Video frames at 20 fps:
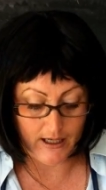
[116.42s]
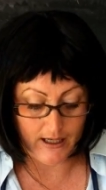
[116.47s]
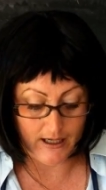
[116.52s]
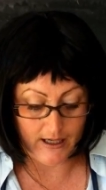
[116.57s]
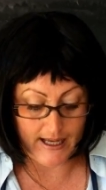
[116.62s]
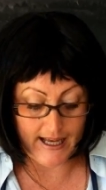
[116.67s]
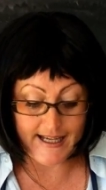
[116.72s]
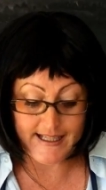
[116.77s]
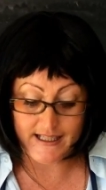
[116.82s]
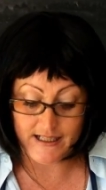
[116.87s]

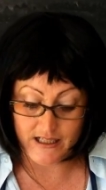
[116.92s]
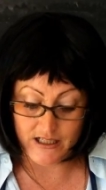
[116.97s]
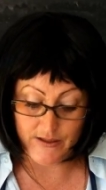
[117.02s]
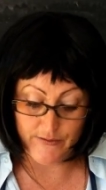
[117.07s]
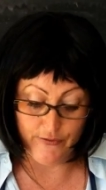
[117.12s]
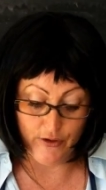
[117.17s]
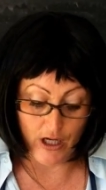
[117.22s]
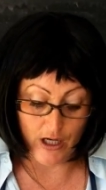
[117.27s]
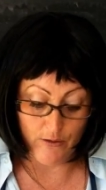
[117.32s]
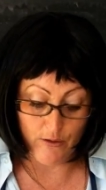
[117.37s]
Uh, as it
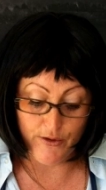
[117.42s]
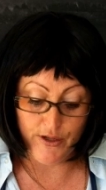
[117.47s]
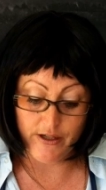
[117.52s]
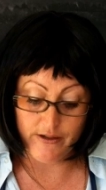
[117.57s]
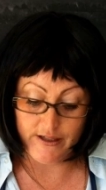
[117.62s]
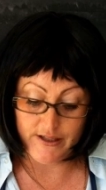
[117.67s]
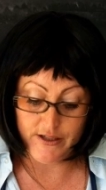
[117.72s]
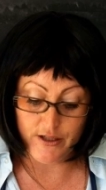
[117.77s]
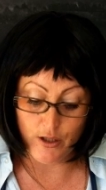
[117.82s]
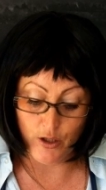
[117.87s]
is viral,
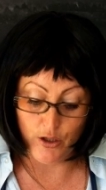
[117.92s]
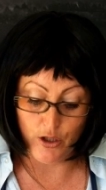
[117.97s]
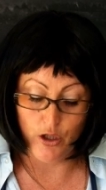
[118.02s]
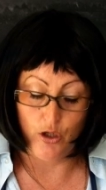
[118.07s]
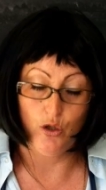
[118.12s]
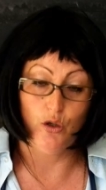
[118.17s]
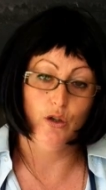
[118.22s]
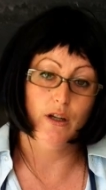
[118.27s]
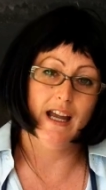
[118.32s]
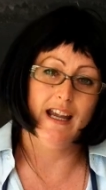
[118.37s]
there is no
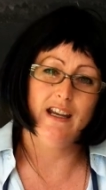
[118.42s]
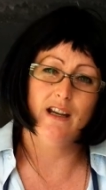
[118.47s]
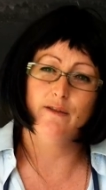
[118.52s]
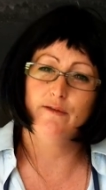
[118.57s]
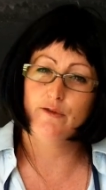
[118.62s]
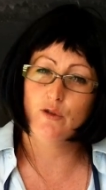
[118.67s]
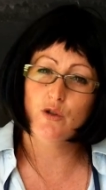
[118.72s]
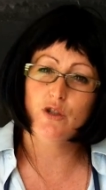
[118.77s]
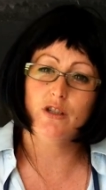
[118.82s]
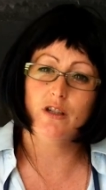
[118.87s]
cure, and
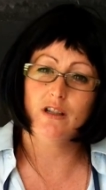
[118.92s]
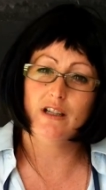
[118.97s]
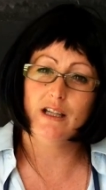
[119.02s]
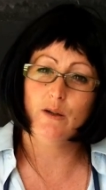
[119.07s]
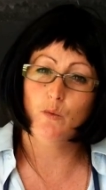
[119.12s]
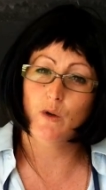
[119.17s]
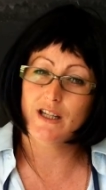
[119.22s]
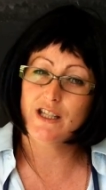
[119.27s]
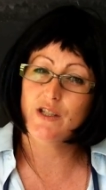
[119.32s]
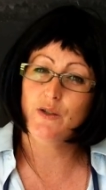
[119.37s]

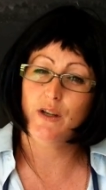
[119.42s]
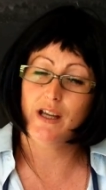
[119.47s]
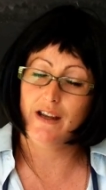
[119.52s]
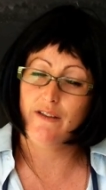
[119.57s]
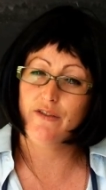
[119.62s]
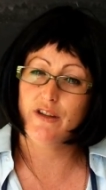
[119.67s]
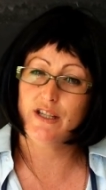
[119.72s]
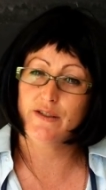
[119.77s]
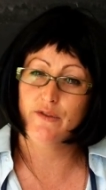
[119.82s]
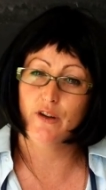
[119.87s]
unfortunately, once you
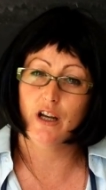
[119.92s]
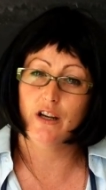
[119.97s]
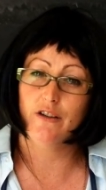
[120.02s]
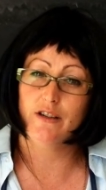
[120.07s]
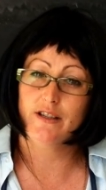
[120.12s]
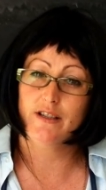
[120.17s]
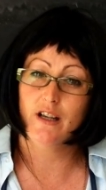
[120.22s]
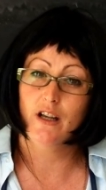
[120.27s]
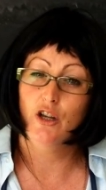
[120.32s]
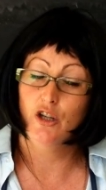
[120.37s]
have this
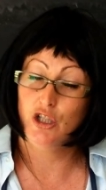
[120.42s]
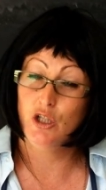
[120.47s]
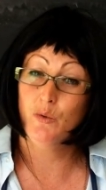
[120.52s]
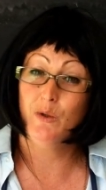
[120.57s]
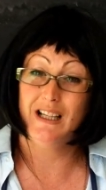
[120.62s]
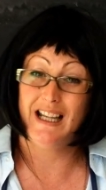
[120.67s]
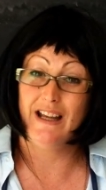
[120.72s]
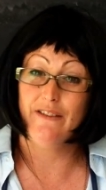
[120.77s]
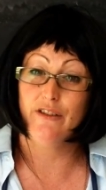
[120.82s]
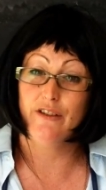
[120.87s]
virus, you
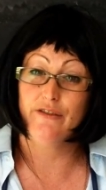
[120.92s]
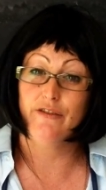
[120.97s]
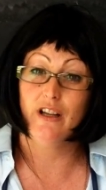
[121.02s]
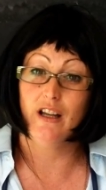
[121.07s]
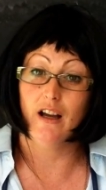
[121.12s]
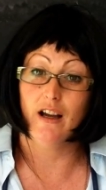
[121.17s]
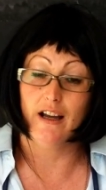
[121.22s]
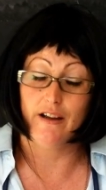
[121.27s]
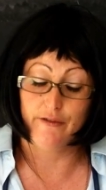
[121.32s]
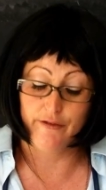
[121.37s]
will have it for
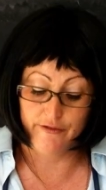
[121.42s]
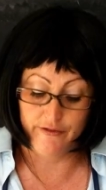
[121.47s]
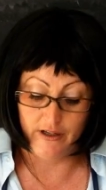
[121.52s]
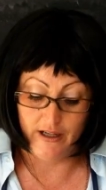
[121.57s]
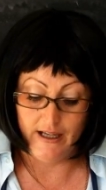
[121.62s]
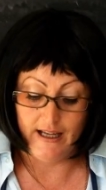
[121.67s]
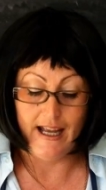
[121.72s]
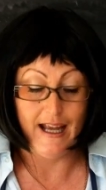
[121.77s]
life.